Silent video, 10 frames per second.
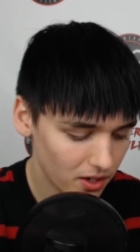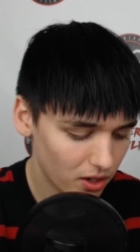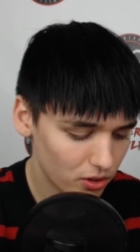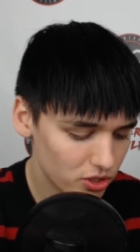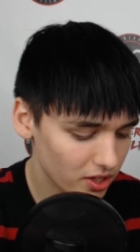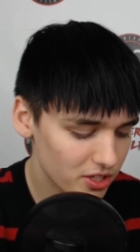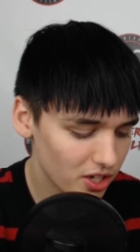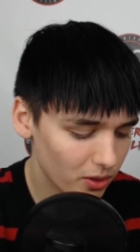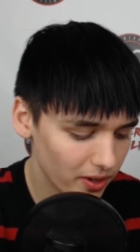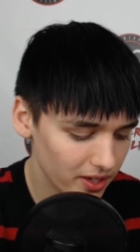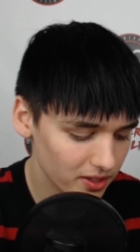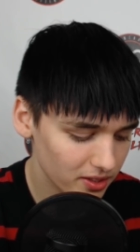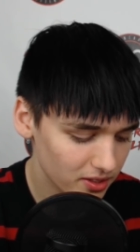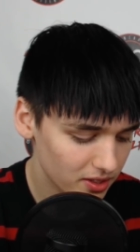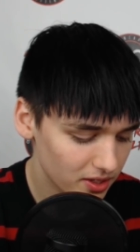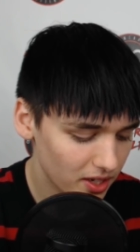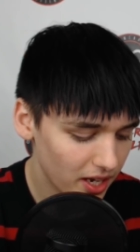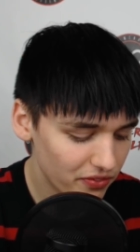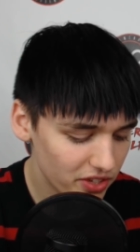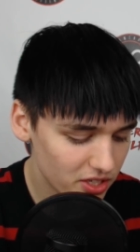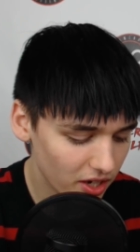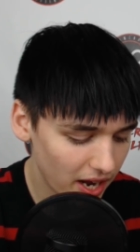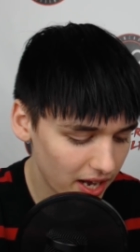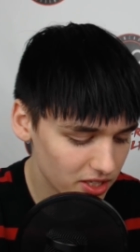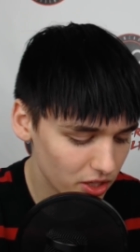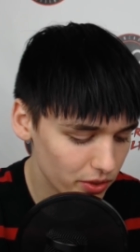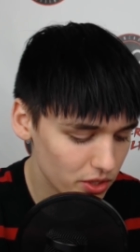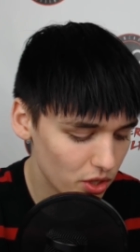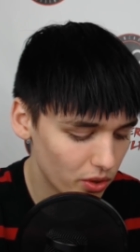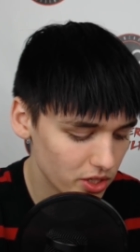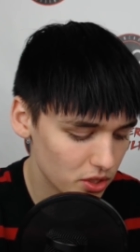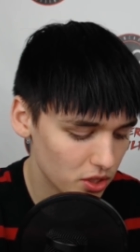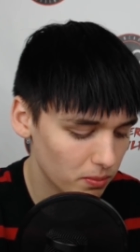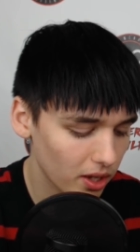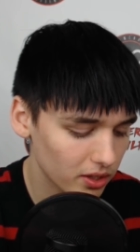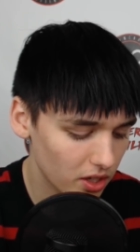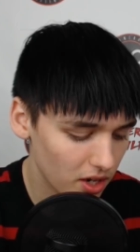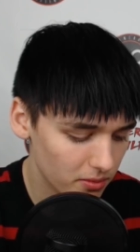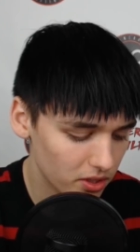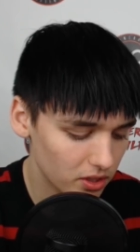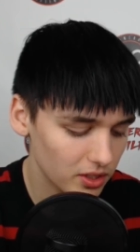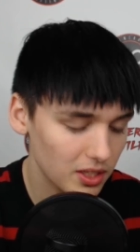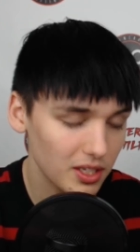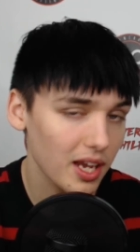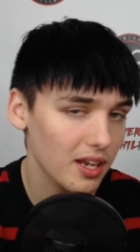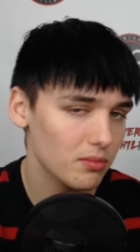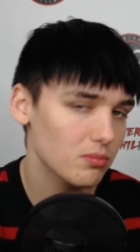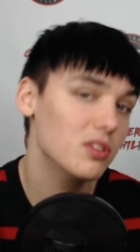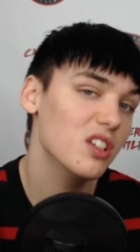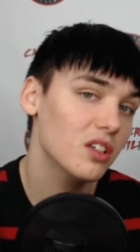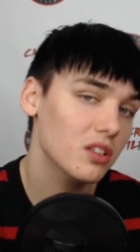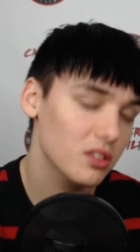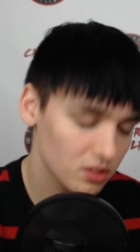Hosuk, oh, it's alright. If they start asking risky questions, I'll block the number and delete the game. Deal?